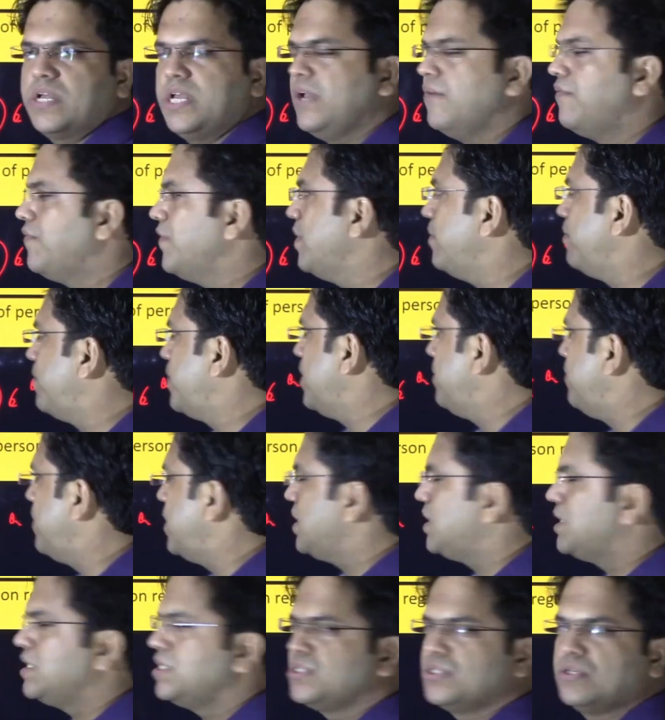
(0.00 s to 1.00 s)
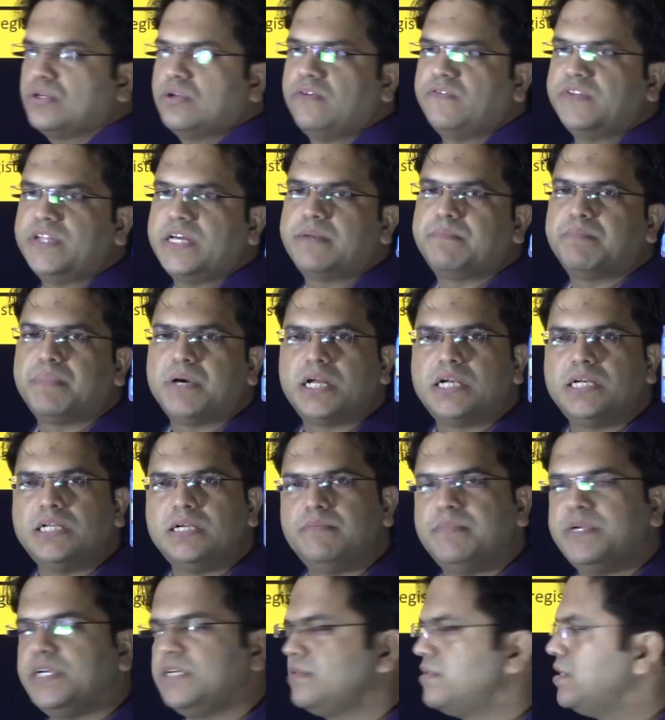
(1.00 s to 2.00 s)
if implementation of that
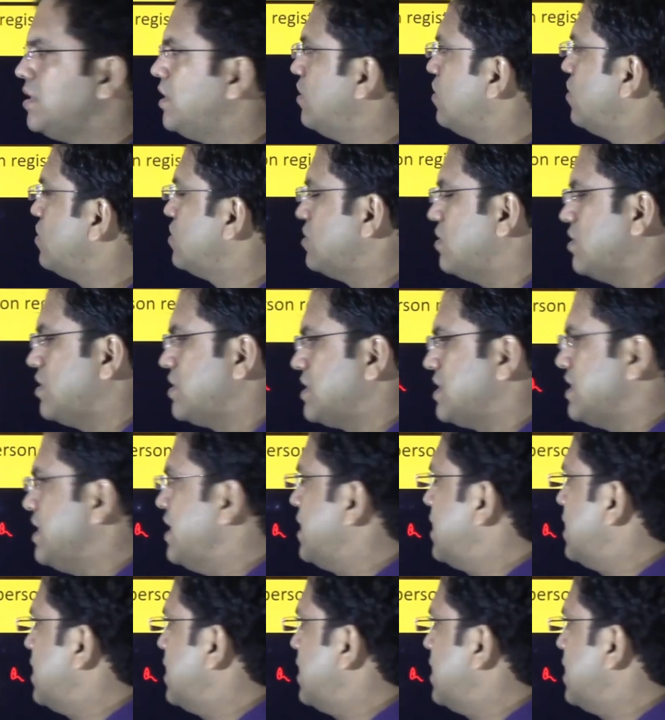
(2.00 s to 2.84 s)
parliamentary laws or state